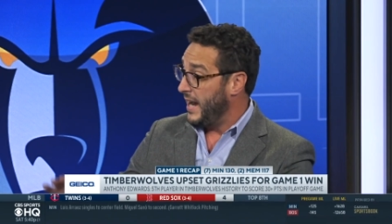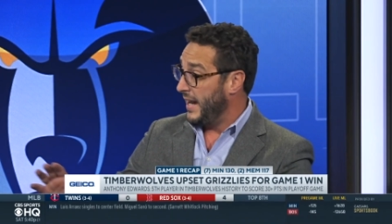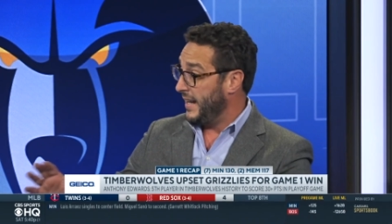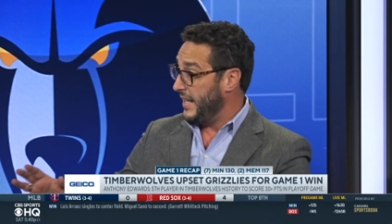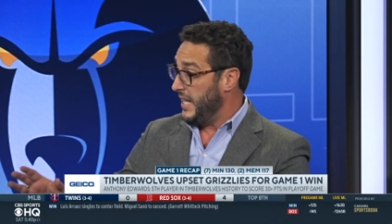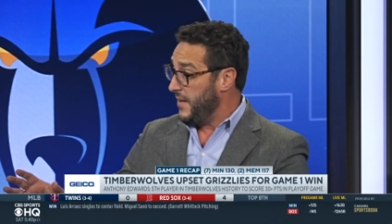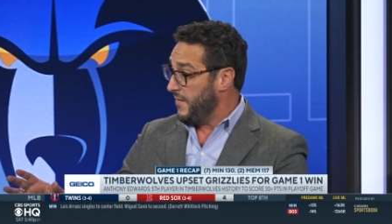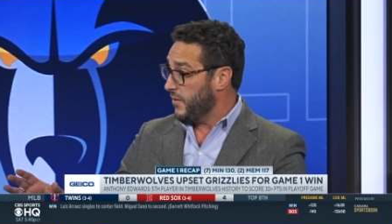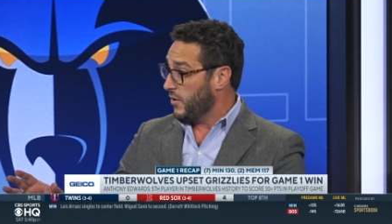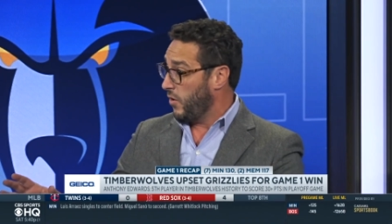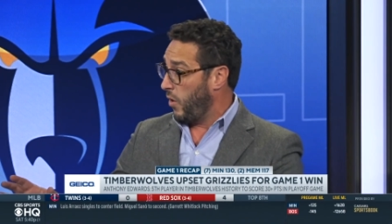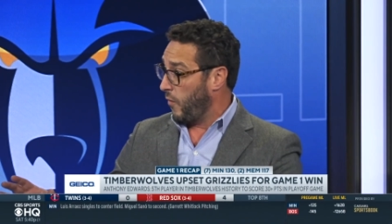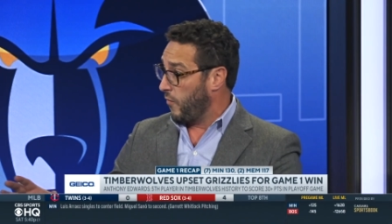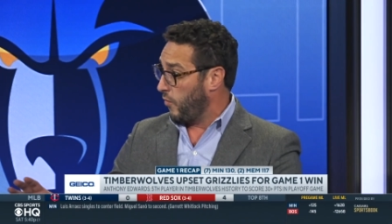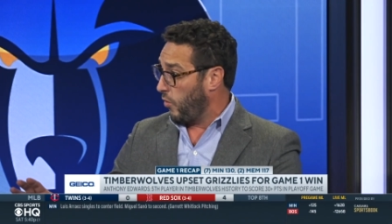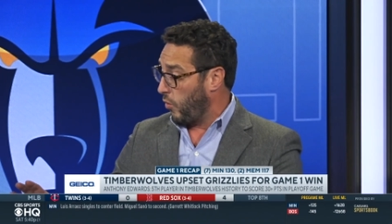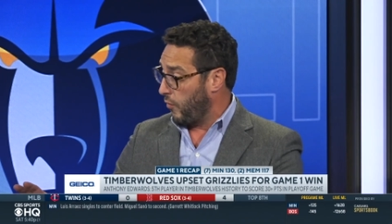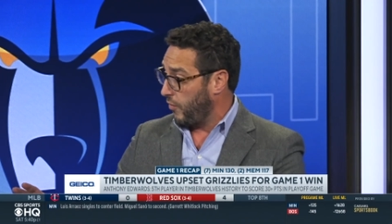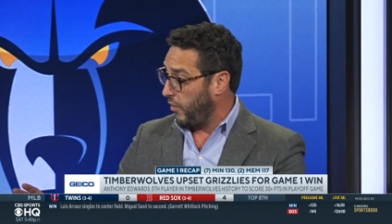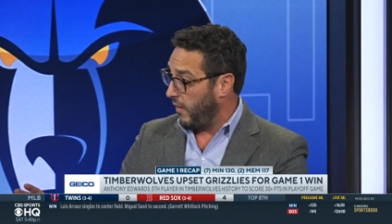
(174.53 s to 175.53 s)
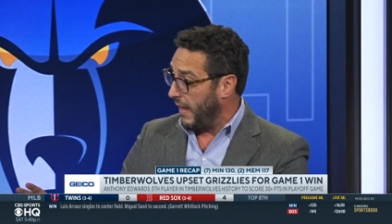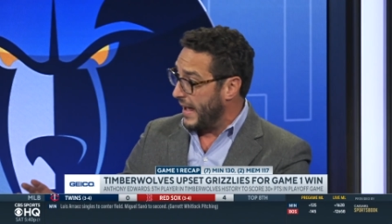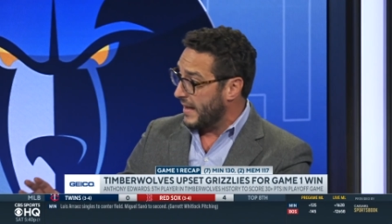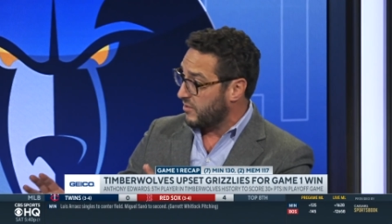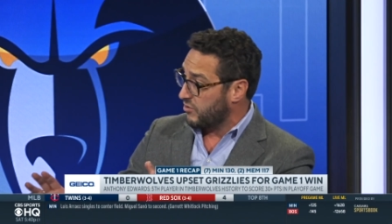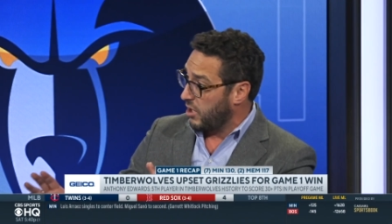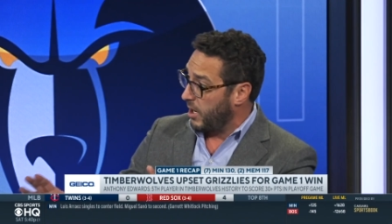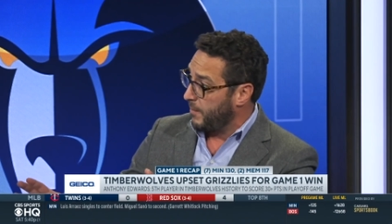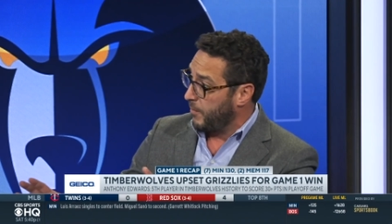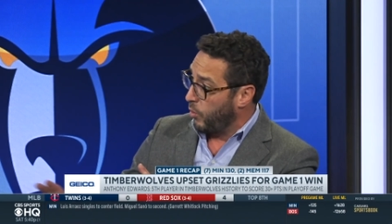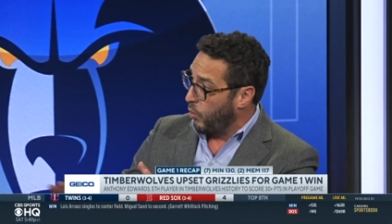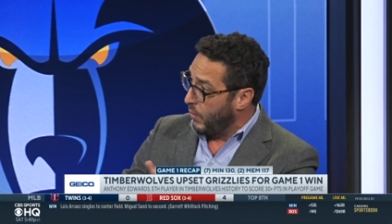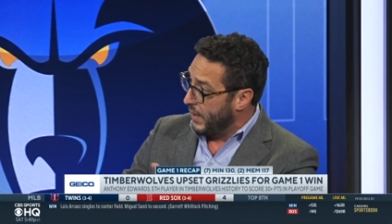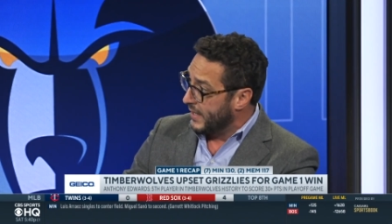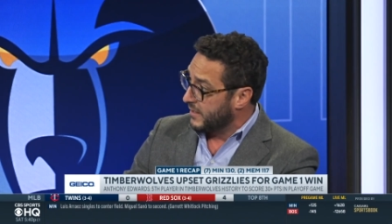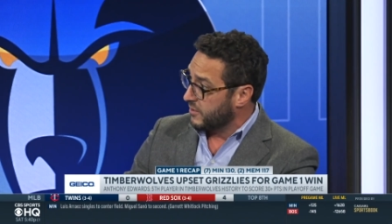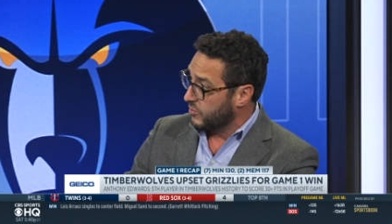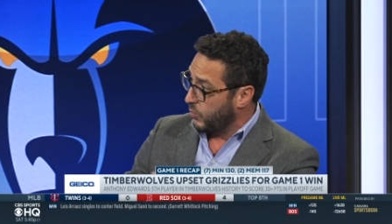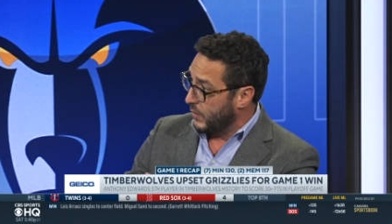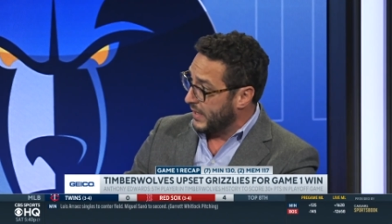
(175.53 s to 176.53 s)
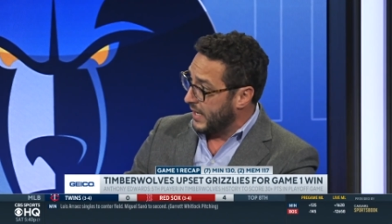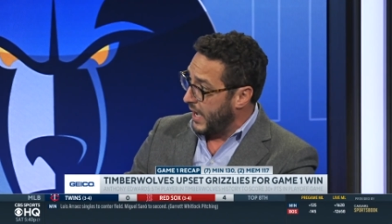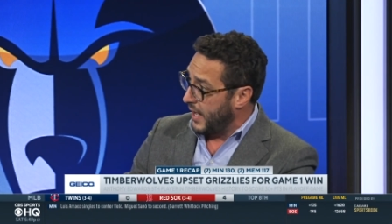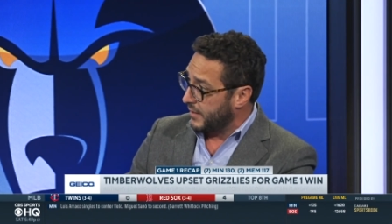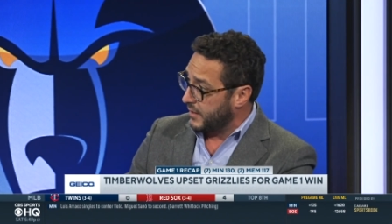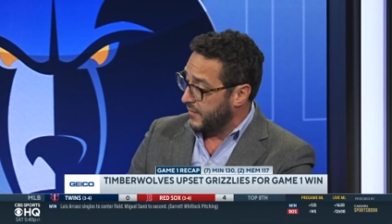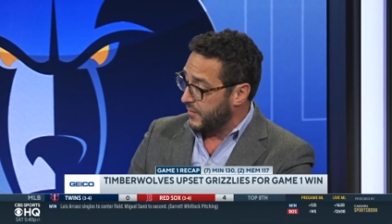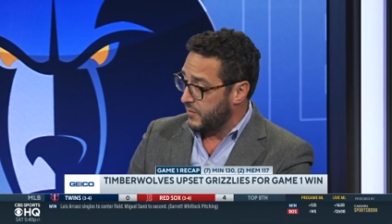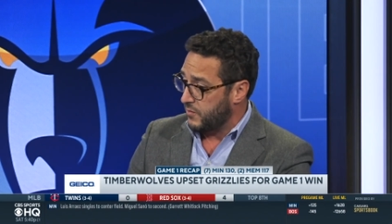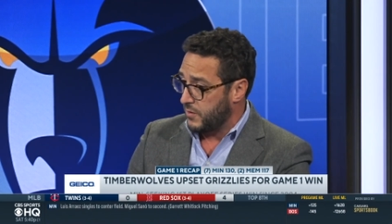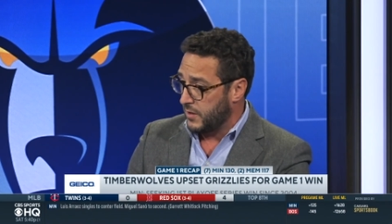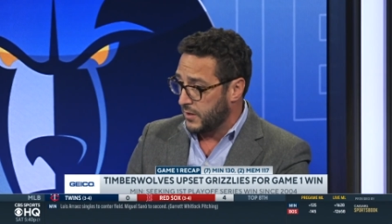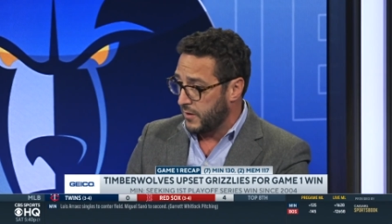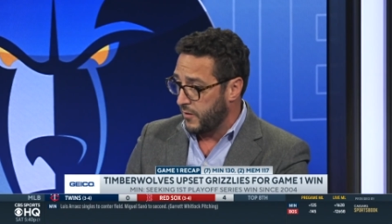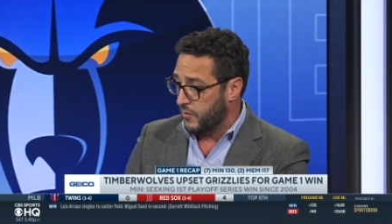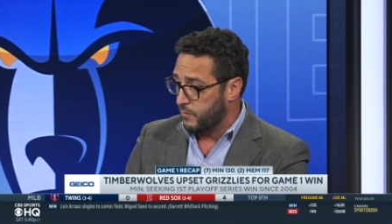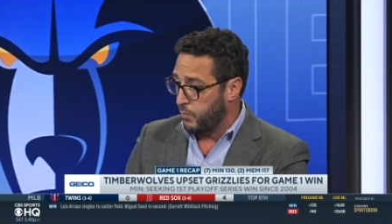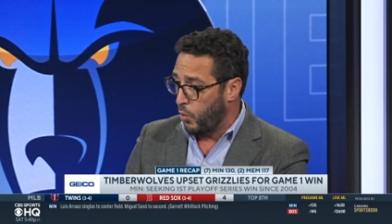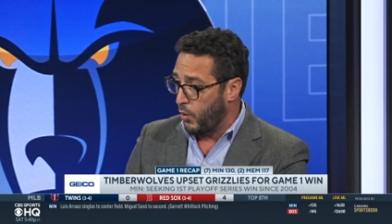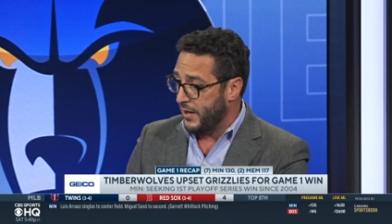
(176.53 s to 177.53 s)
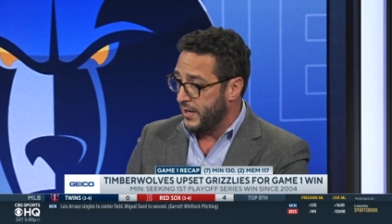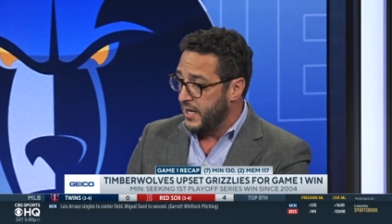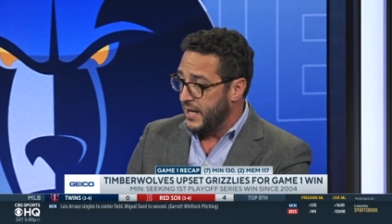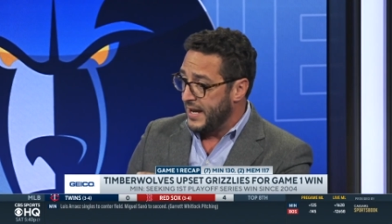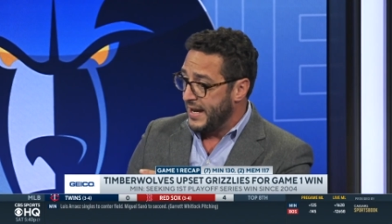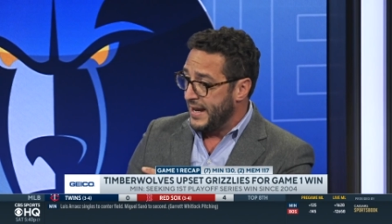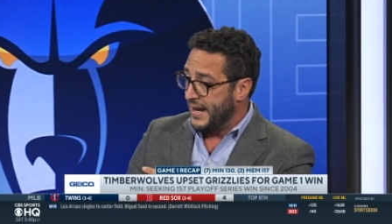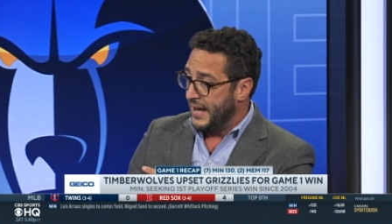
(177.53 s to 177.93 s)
and even over the last couple of weeks as we got into this point.